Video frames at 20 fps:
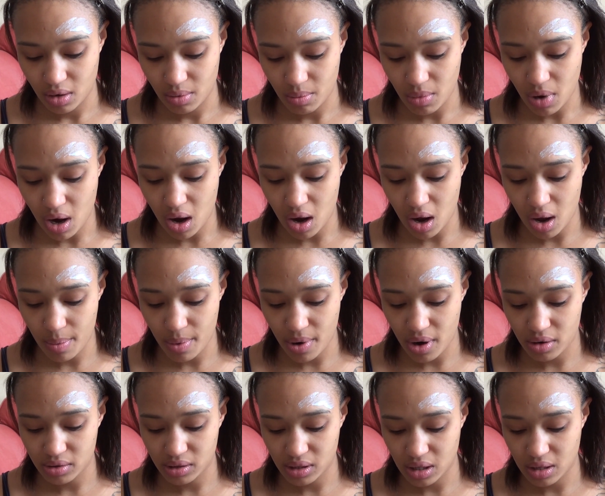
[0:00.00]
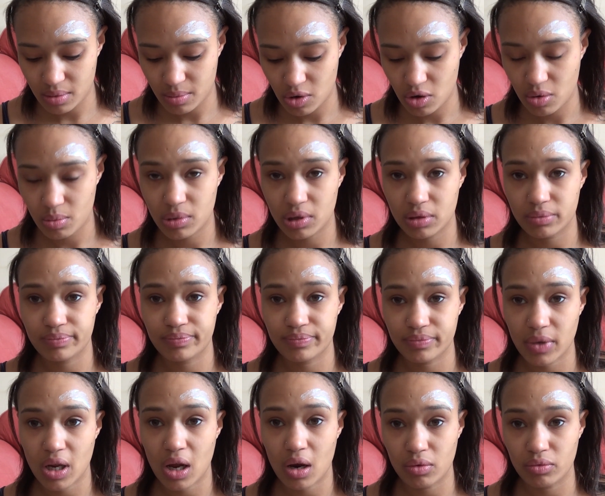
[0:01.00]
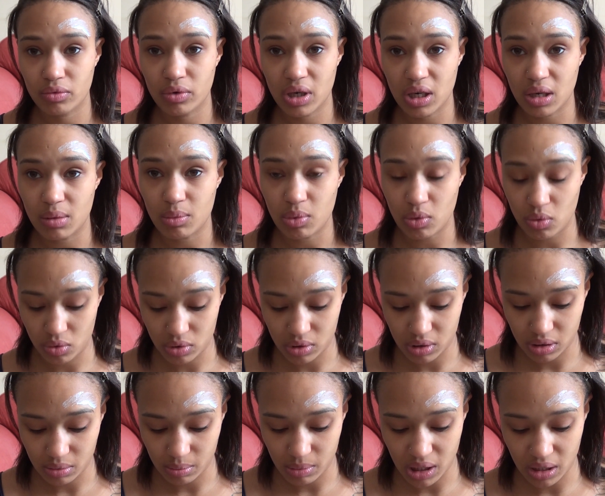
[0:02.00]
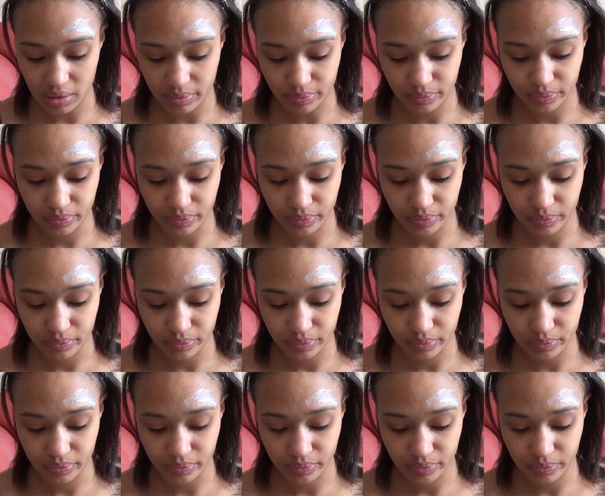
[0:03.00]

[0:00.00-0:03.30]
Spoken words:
my eyebrows at the moment are really important to me.